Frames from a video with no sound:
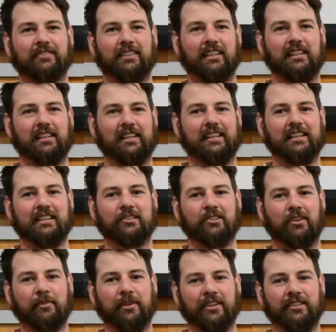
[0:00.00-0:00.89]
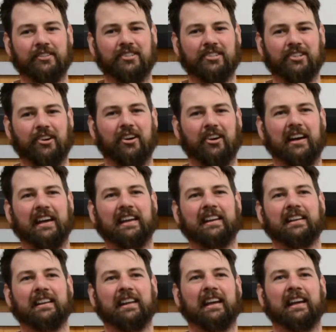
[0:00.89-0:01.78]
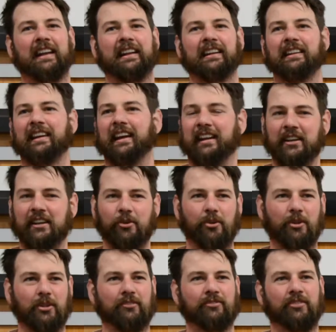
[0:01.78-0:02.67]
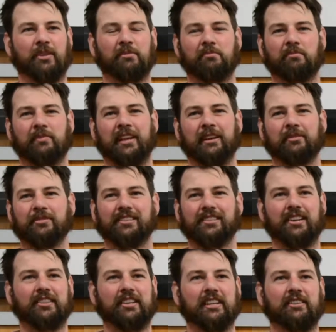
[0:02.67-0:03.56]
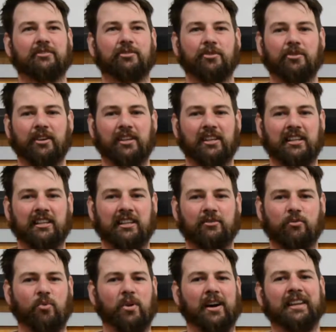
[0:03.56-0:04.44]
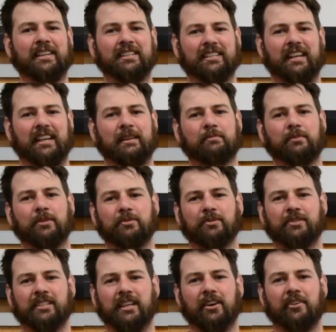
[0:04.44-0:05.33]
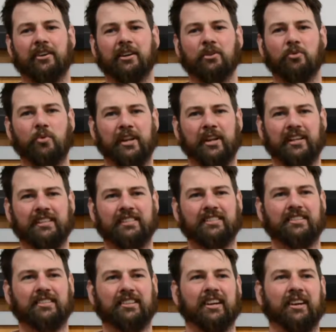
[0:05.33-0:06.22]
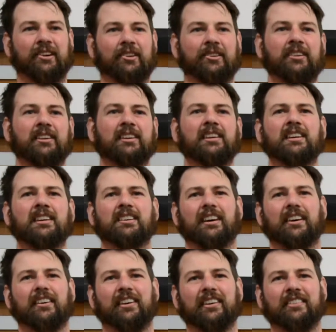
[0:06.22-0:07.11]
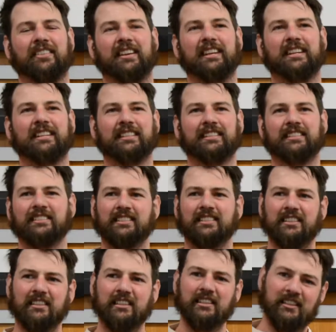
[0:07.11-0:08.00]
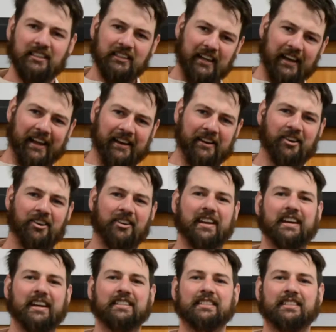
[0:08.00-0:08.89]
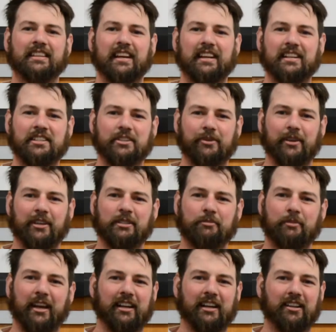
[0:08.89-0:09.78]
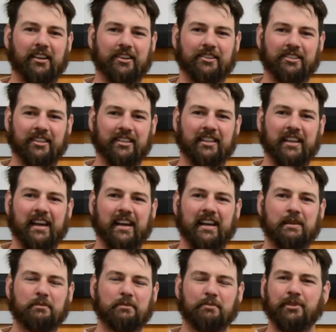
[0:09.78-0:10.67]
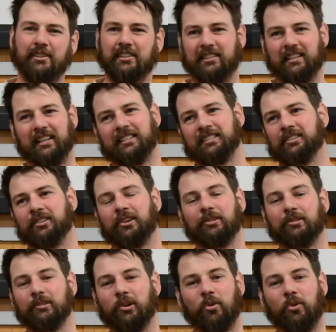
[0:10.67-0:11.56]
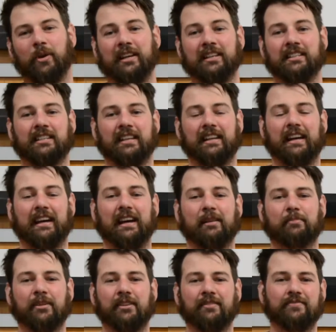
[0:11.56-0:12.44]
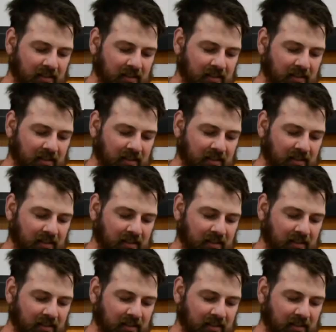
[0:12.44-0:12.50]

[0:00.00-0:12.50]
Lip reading: clear dominant side, and in all of them there was only ever really one team that was going to win it. So I think it, at knockout stage you expect closer games, but that's not always going to happen.